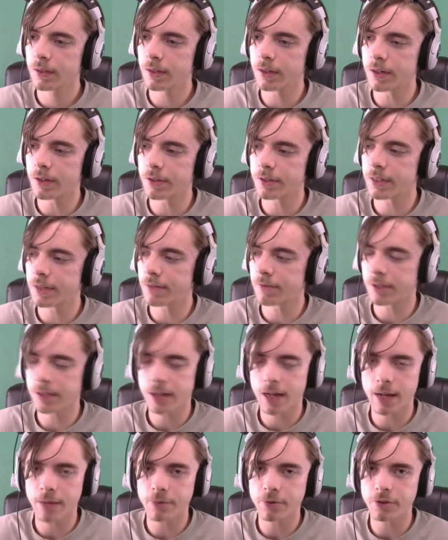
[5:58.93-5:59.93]
you know, same with the
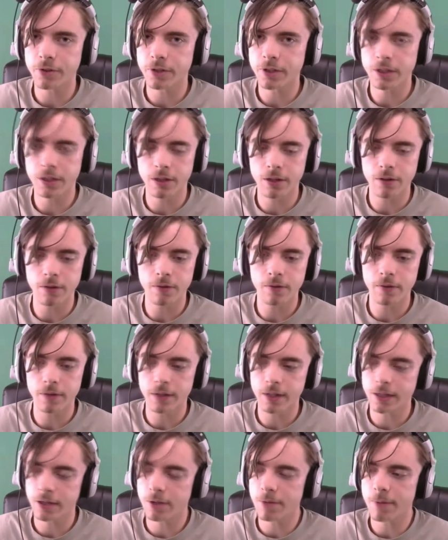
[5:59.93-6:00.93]
neighbors. You know,
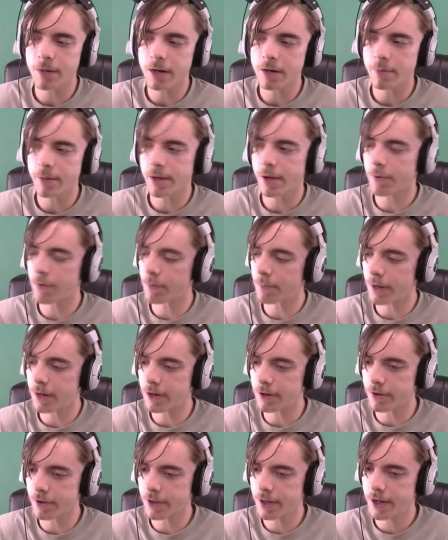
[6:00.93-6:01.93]
they don't bother me, I won't
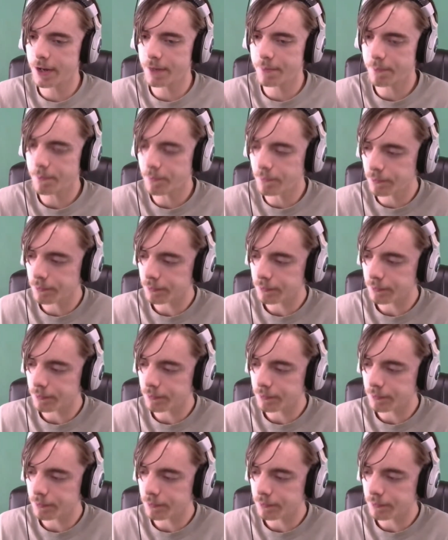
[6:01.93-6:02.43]
bother them.